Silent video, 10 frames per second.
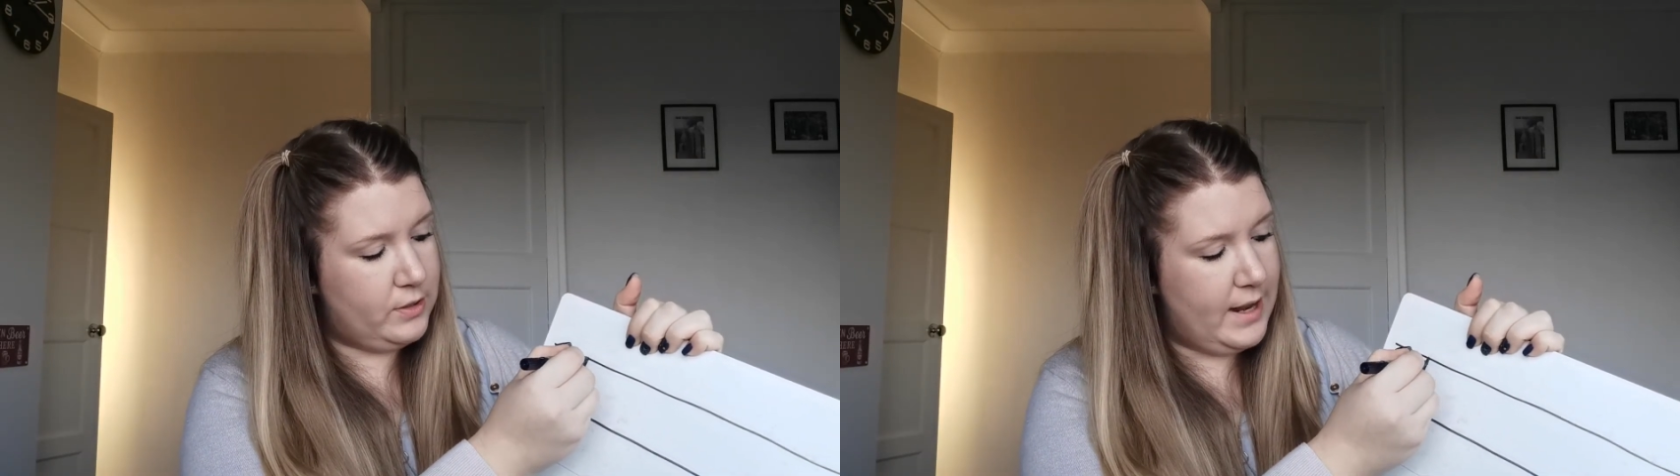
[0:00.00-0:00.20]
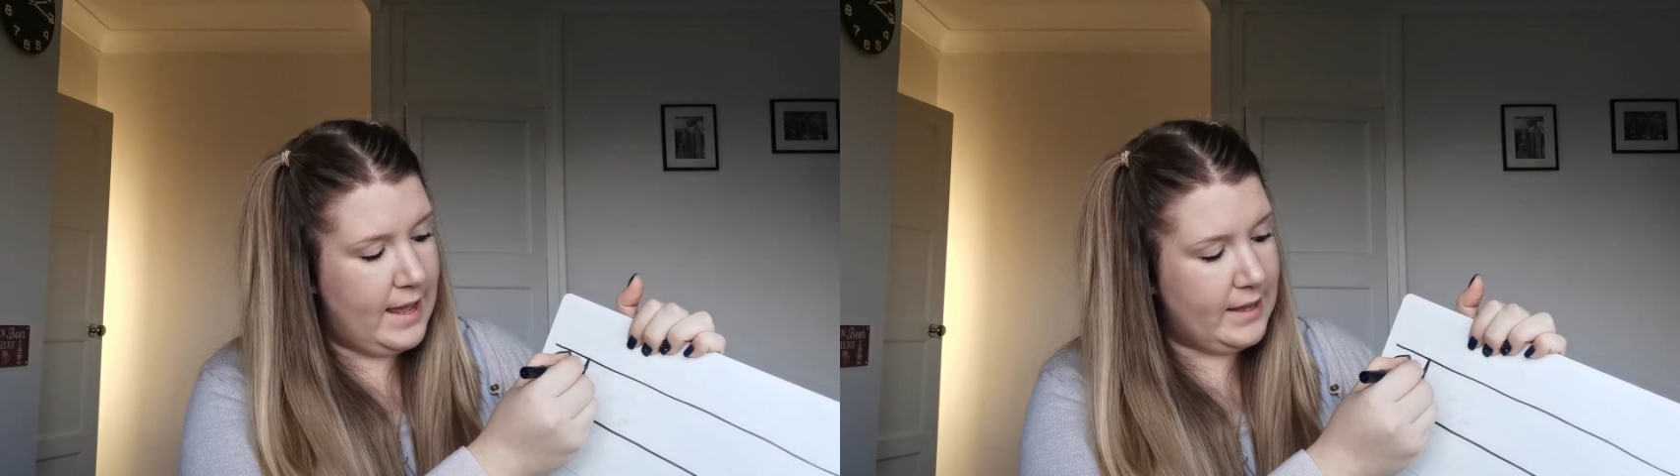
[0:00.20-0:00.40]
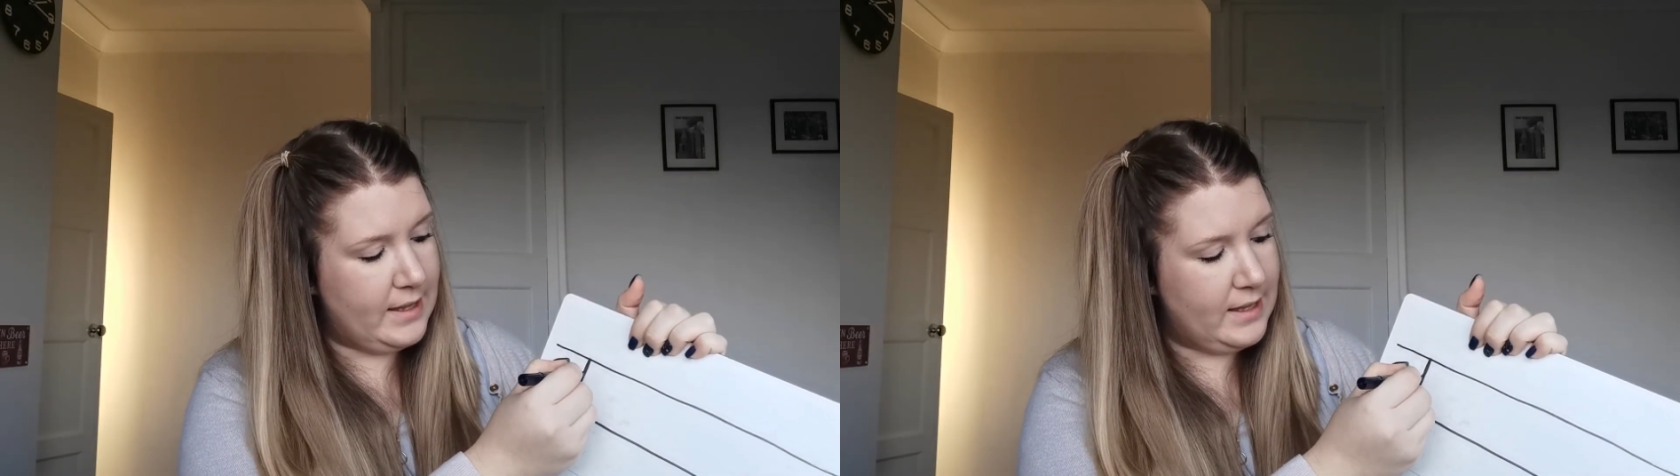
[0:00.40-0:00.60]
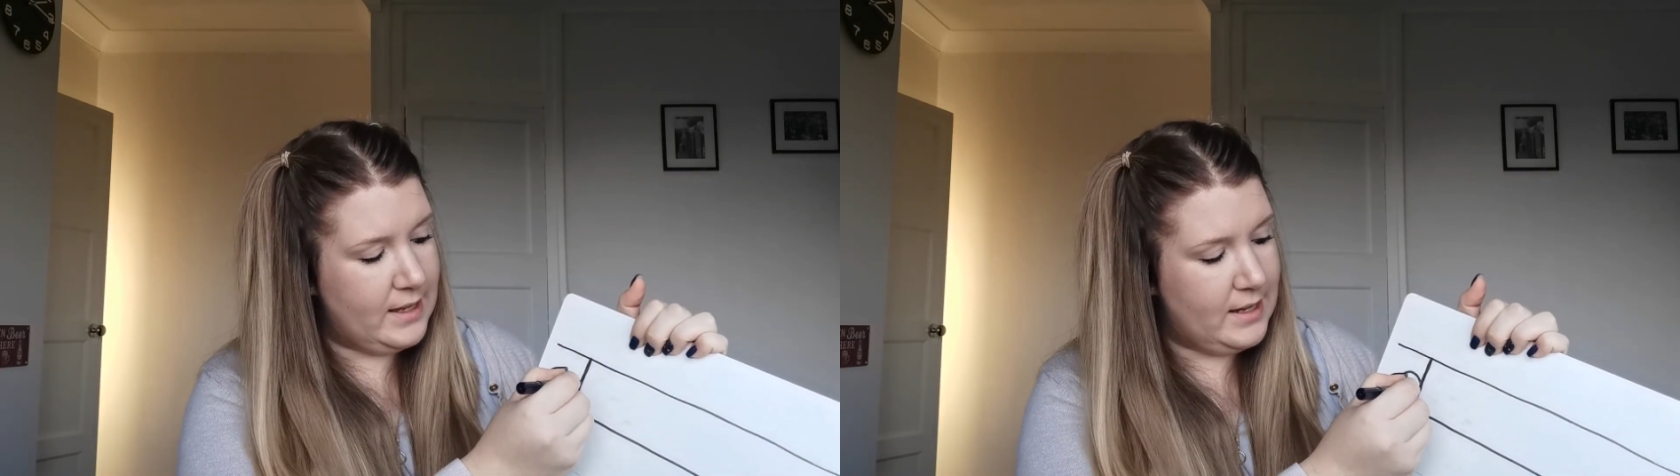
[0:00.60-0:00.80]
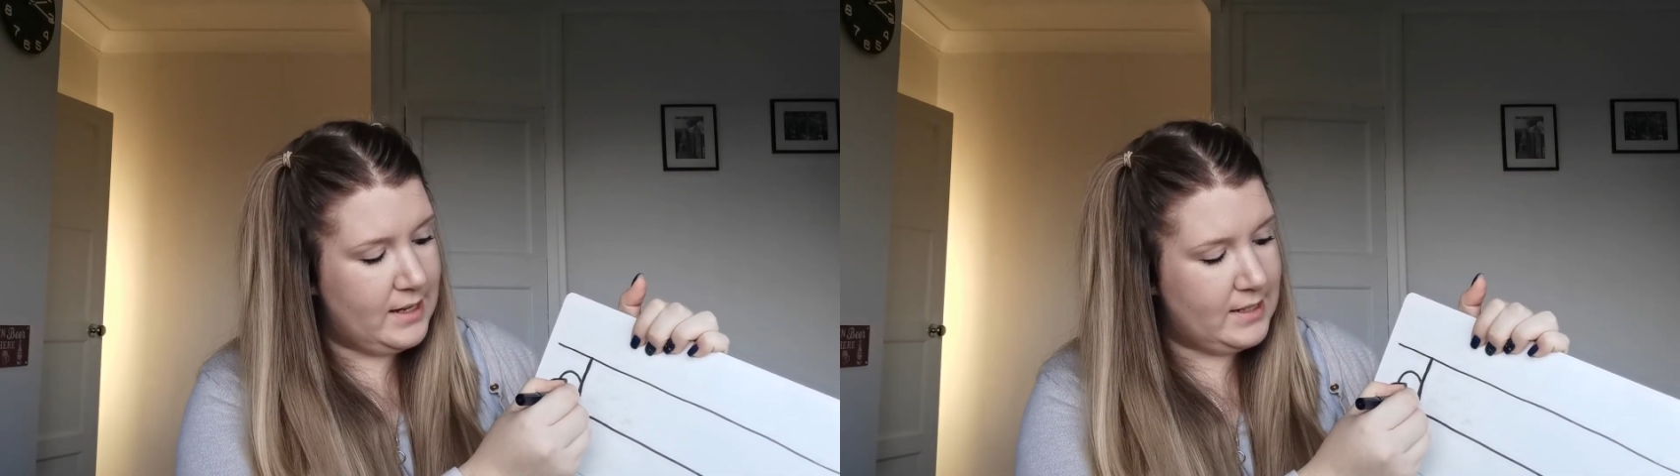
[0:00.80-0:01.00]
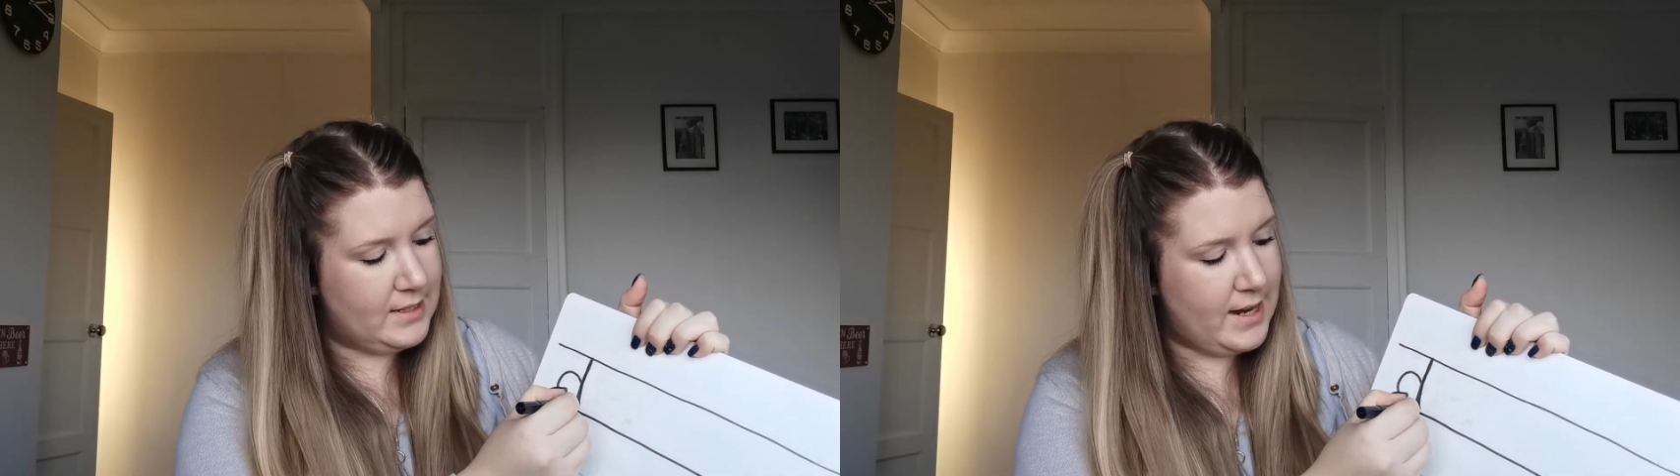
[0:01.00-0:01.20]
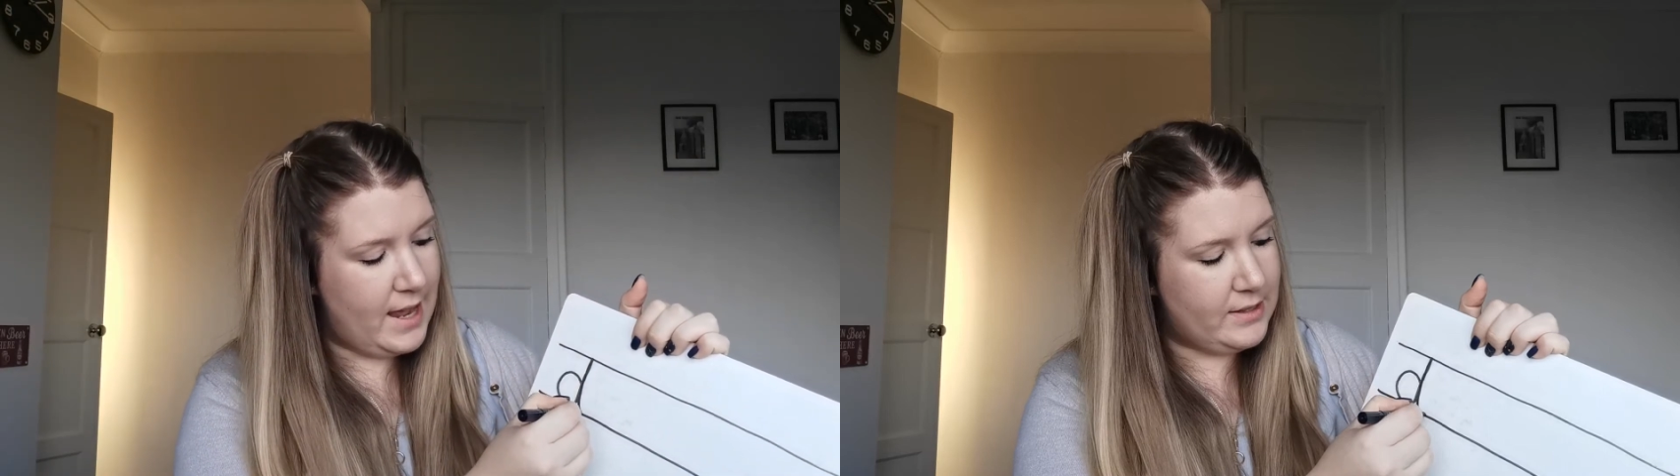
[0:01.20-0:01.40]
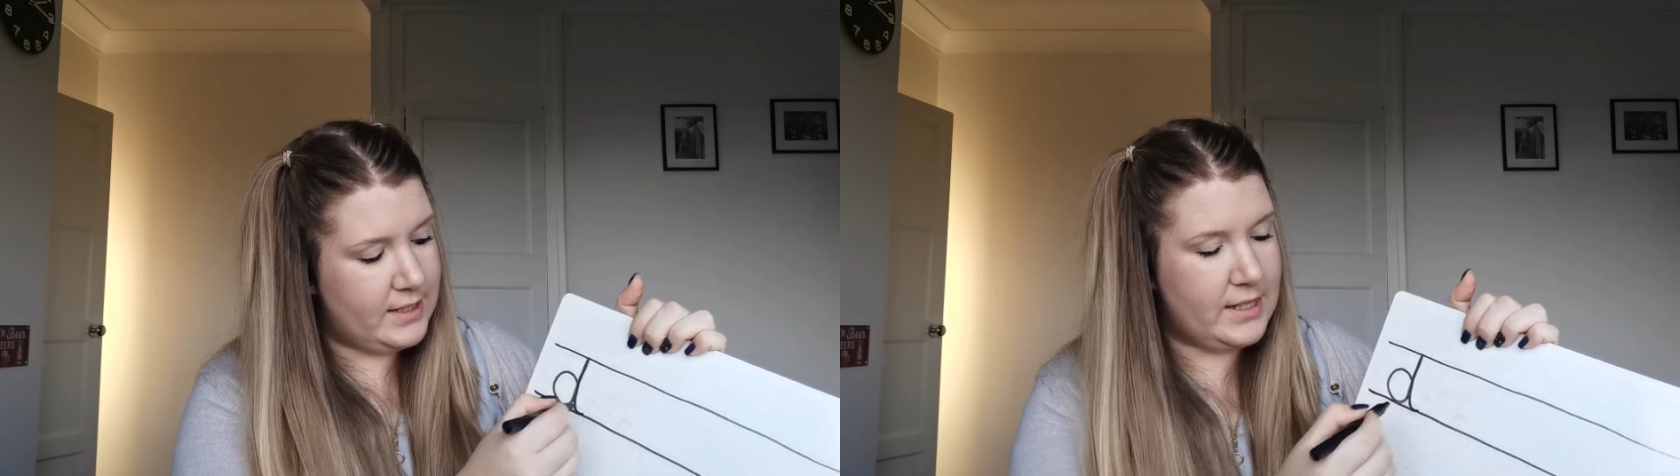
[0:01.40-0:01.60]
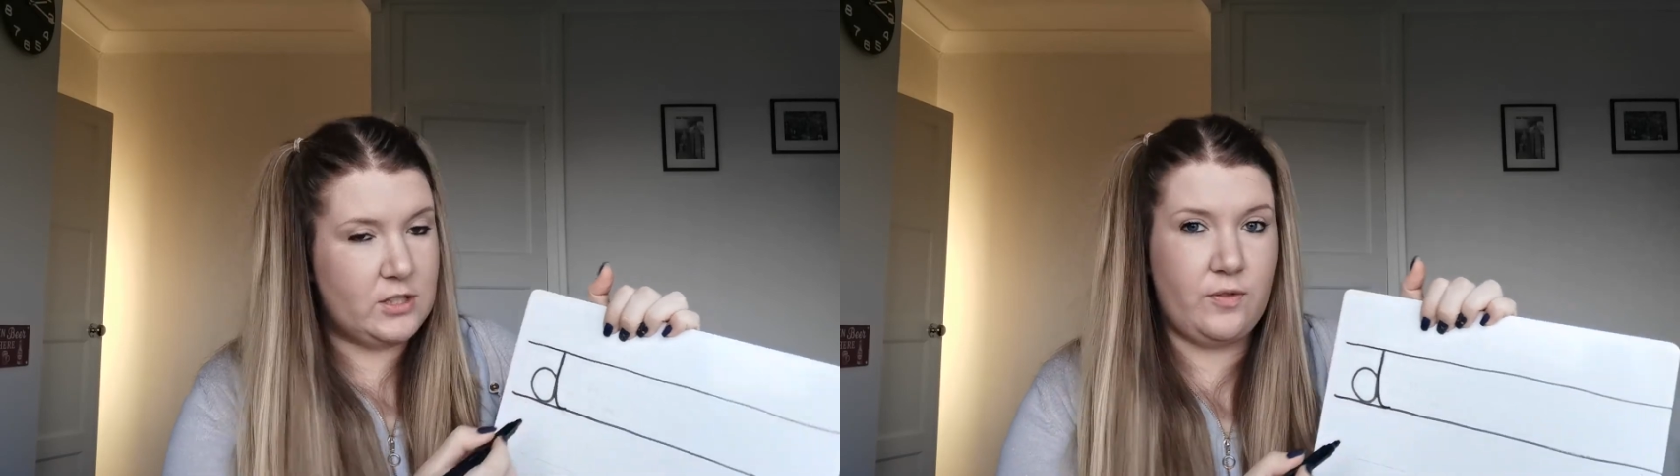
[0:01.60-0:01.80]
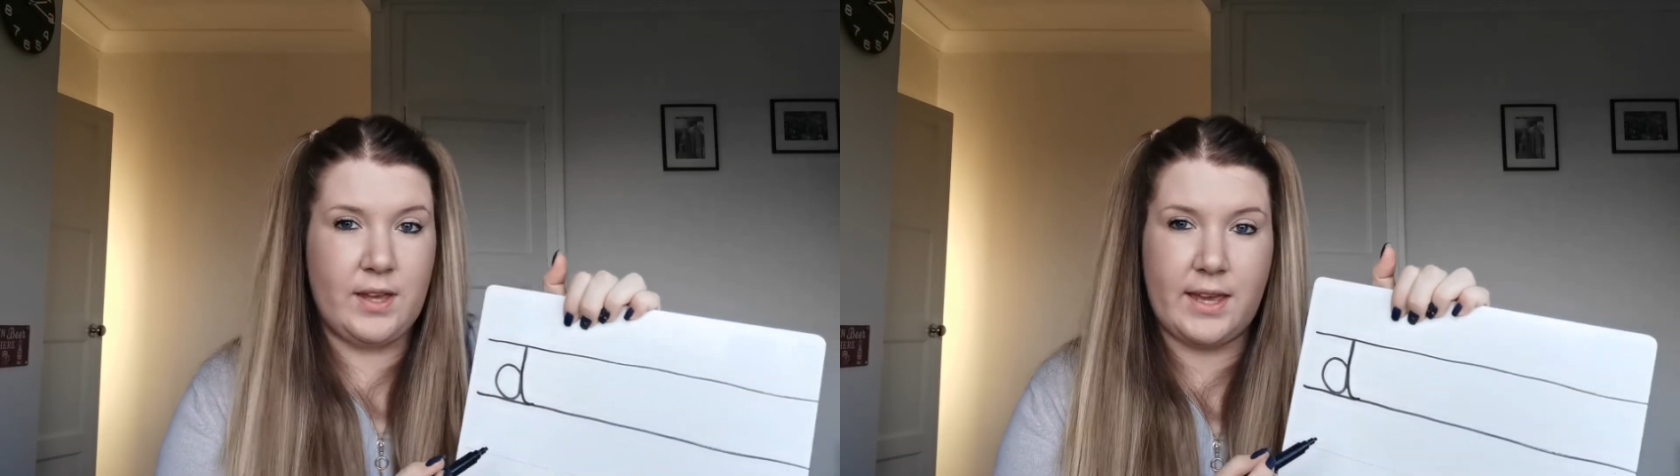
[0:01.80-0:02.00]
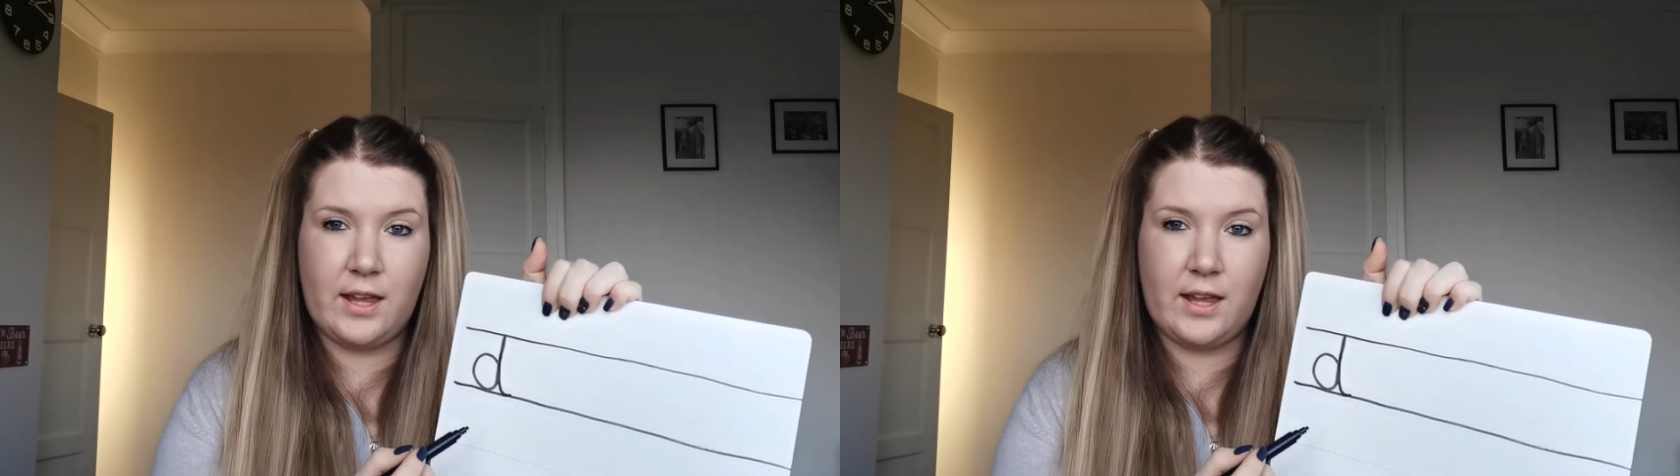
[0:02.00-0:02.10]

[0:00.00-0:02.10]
neck, down to his feet.